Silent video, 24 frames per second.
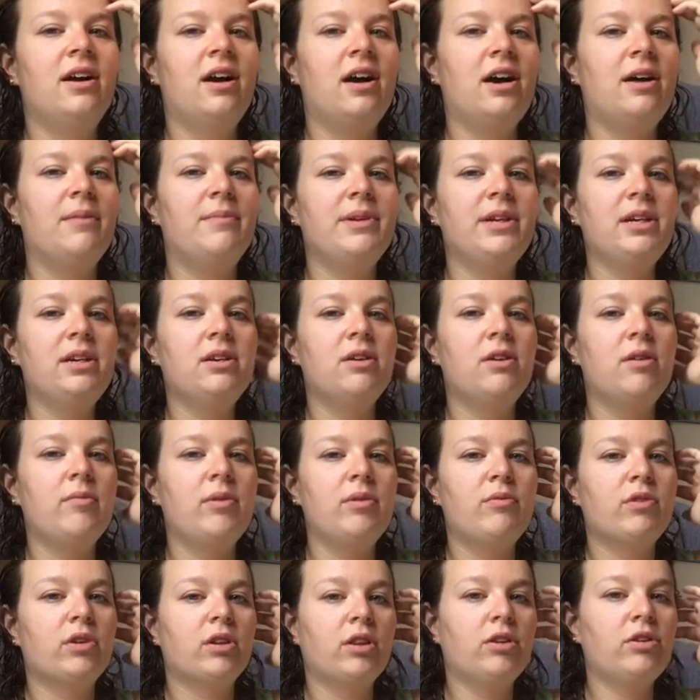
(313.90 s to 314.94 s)

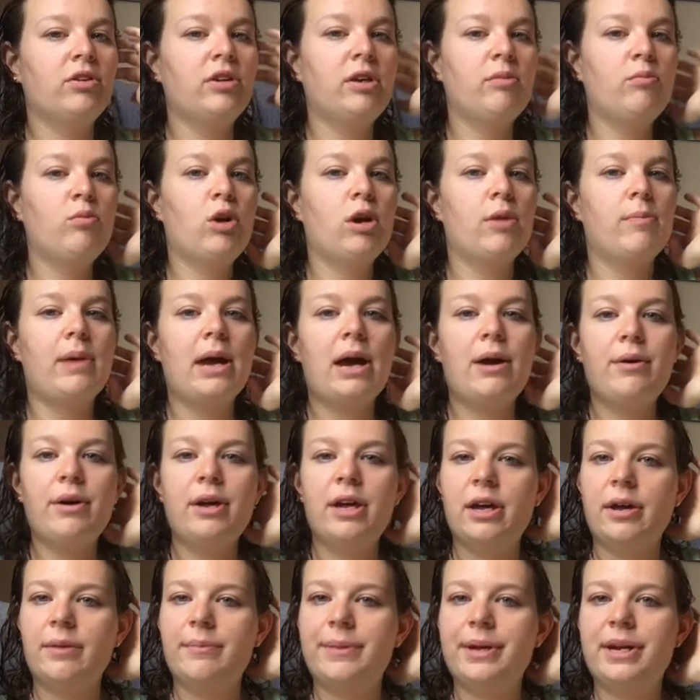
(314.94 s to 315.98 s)
we're learning more about
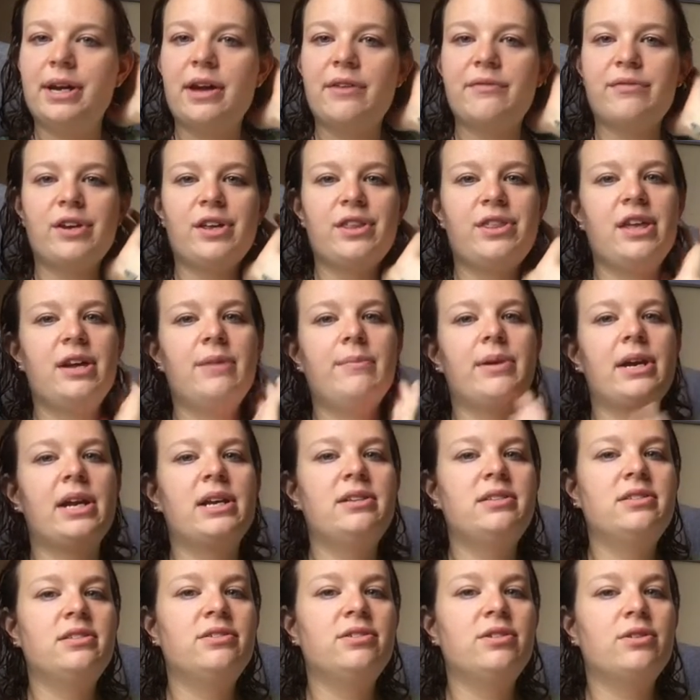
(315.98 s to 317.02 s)
him and everything, but I
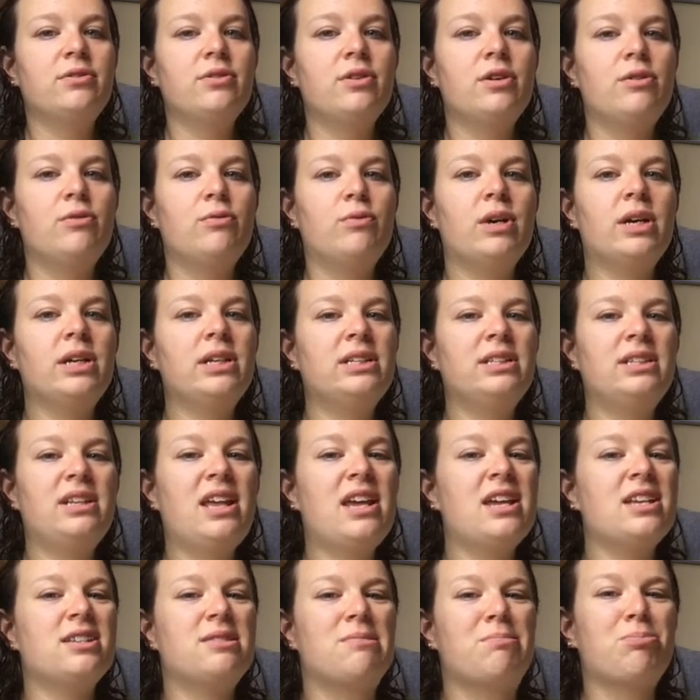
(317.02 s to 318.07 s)
still don't know what
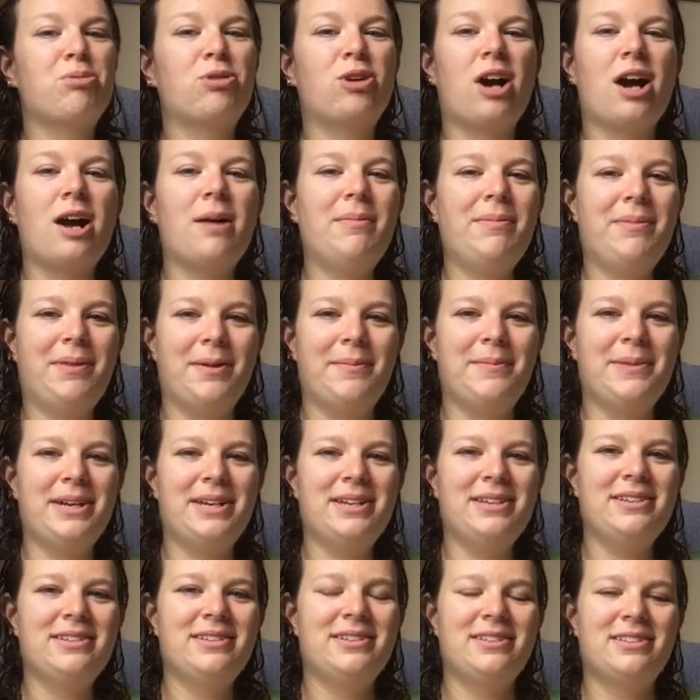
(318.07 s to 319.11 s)
his problem
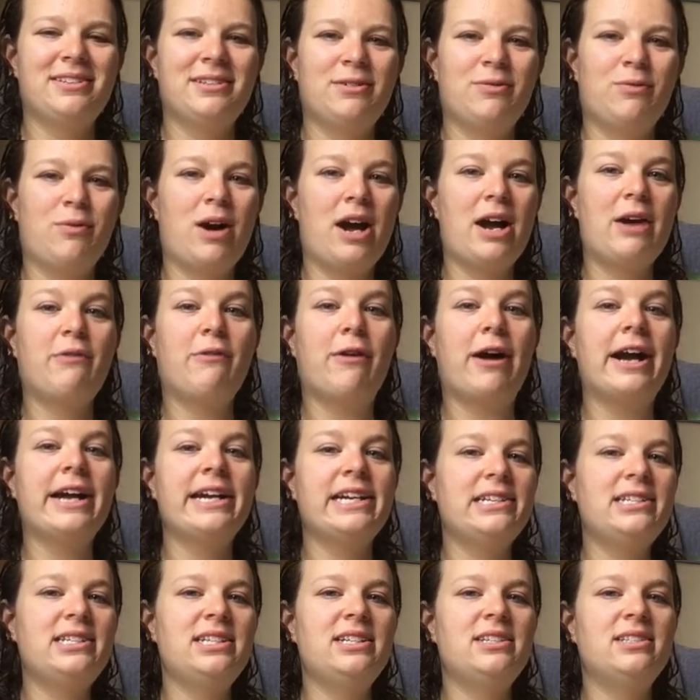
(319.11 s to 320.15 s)
is. Why
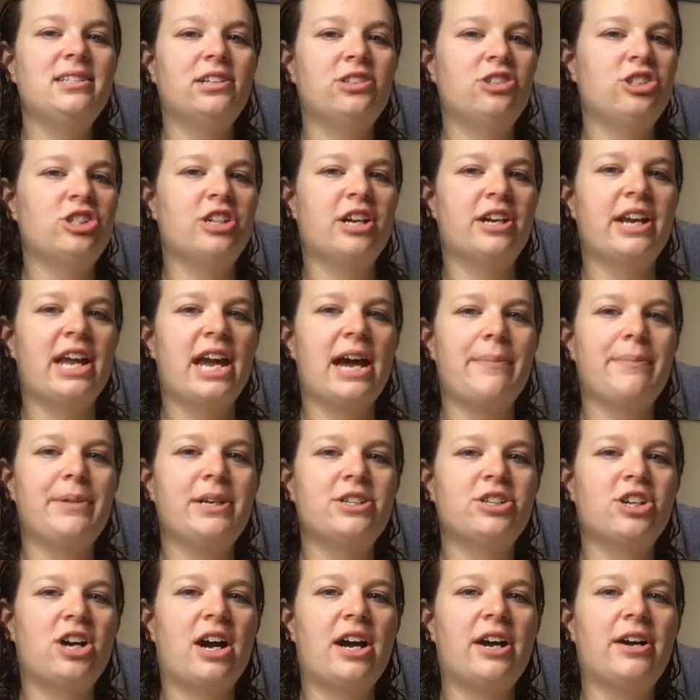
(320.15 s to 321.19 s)
is he such an unhappy
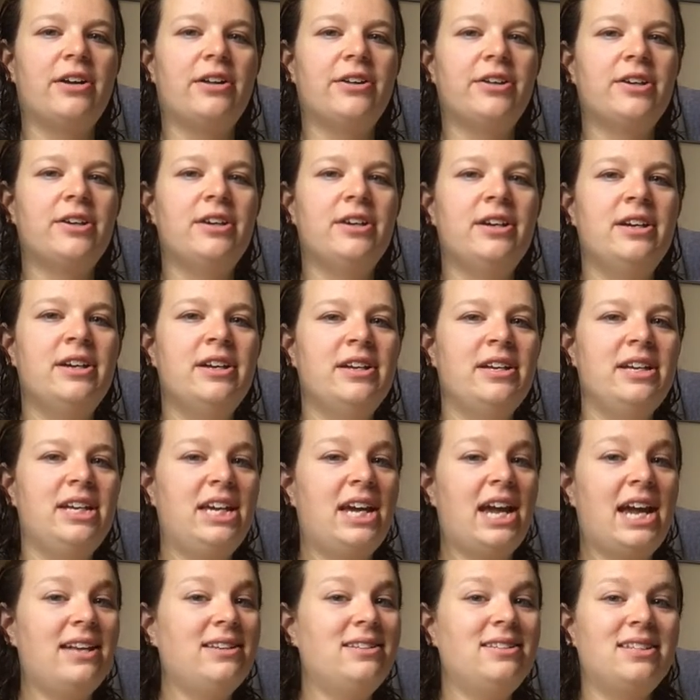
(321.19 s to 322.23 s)
child?
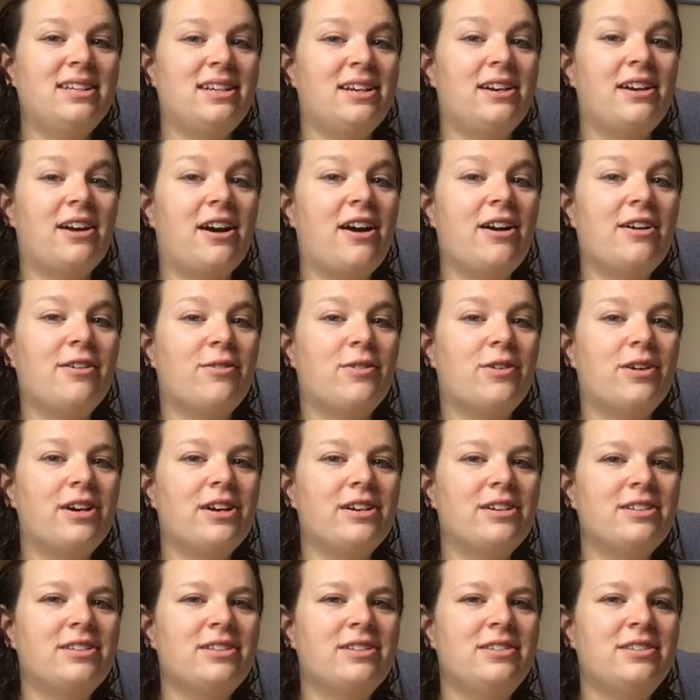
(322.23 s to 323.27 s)
He hates it at
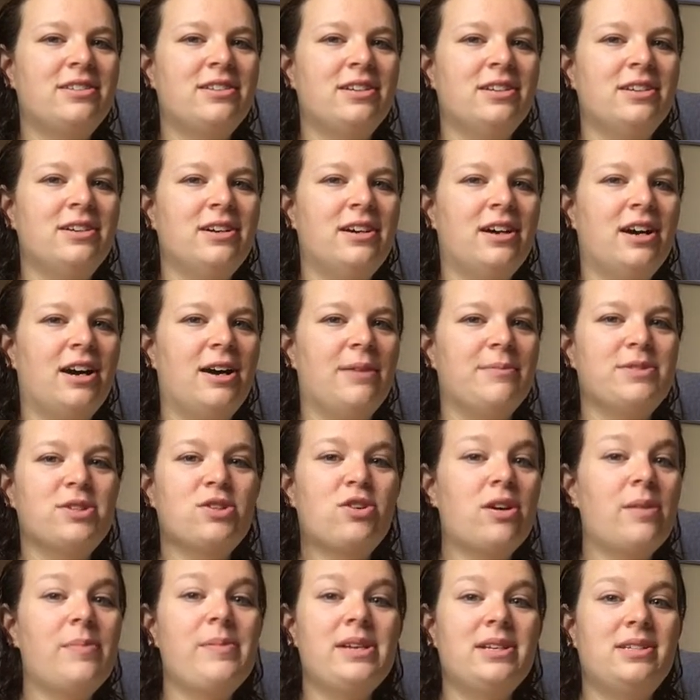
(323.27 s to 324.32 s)
Hogwarts.
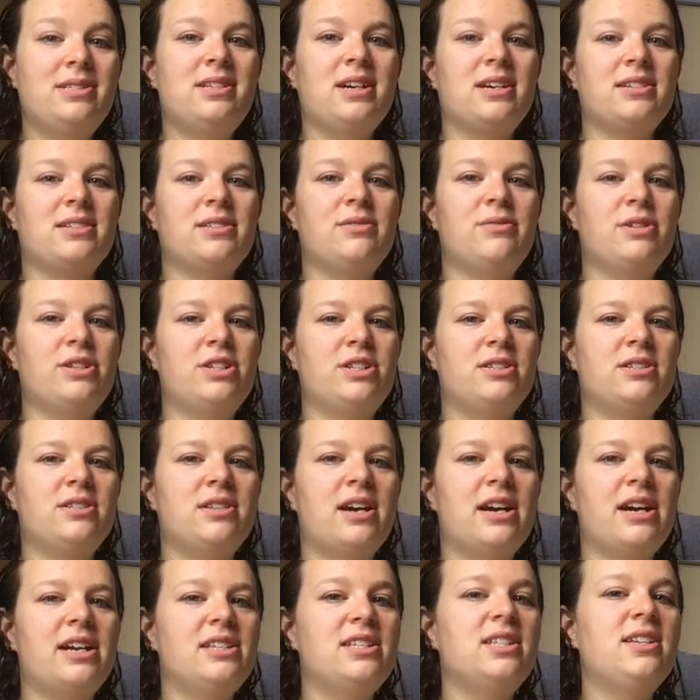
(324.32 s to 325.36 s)
Scorpius doesn't, which is
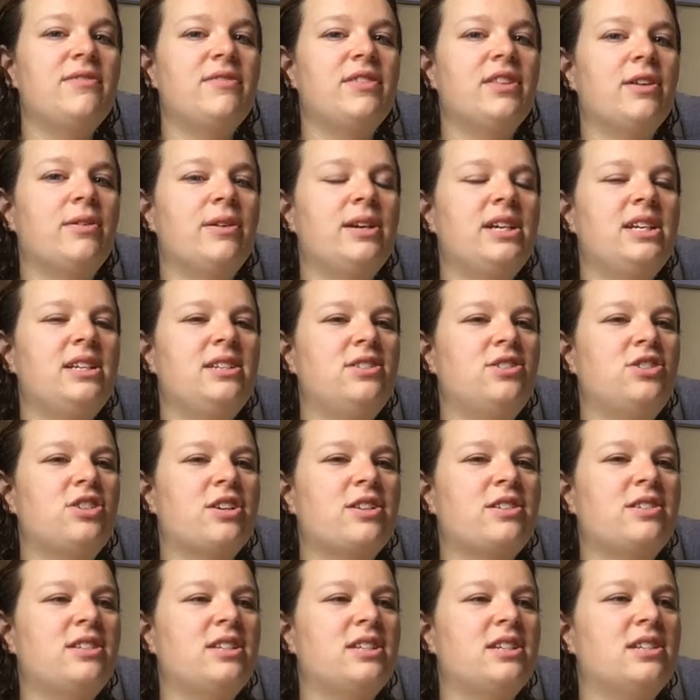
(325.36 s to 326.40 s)
nice, even though he's
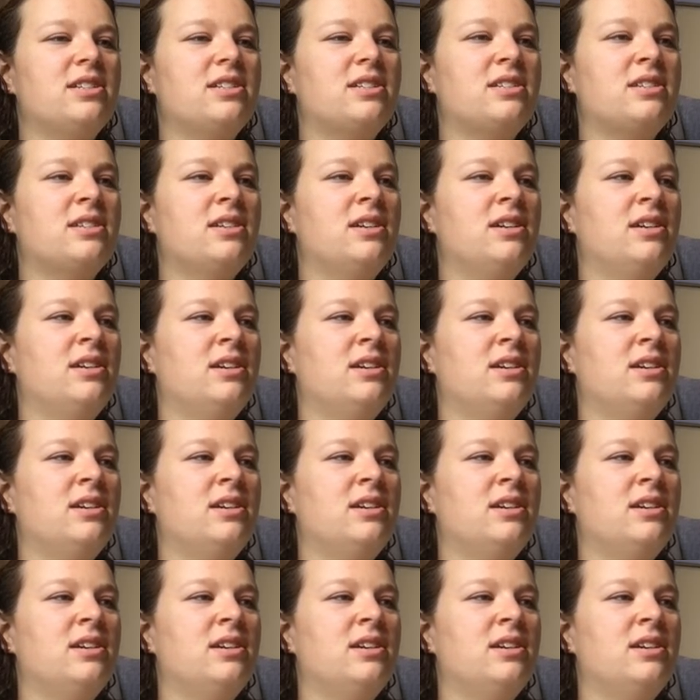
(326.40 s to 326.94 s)
just as,